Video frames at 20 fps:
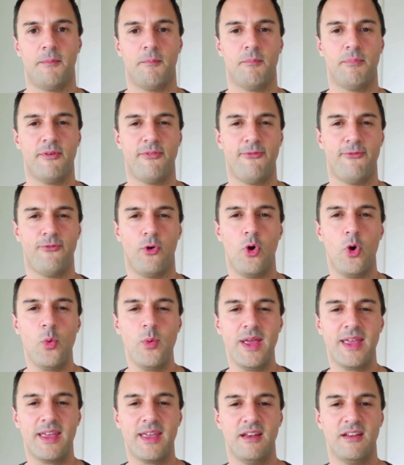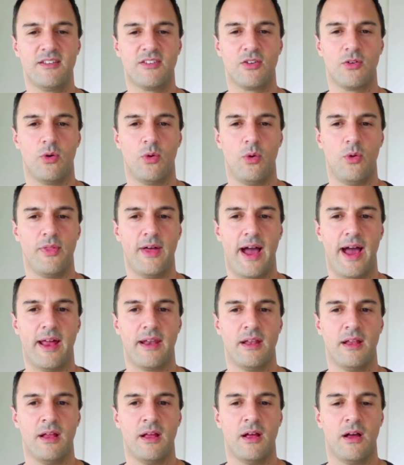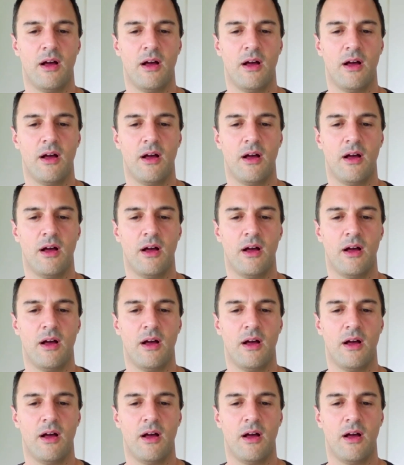before we get into all that,